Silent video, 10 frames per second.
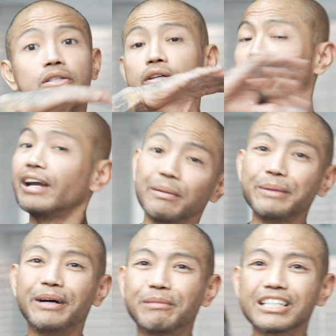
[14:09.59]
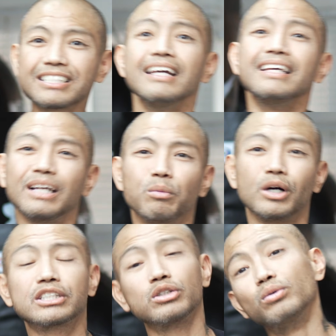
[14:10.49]
to your family members that
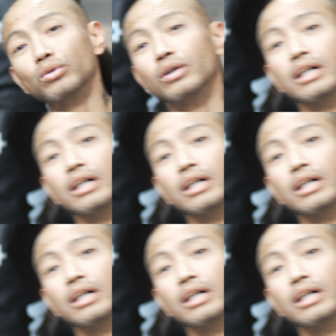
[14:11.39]
want to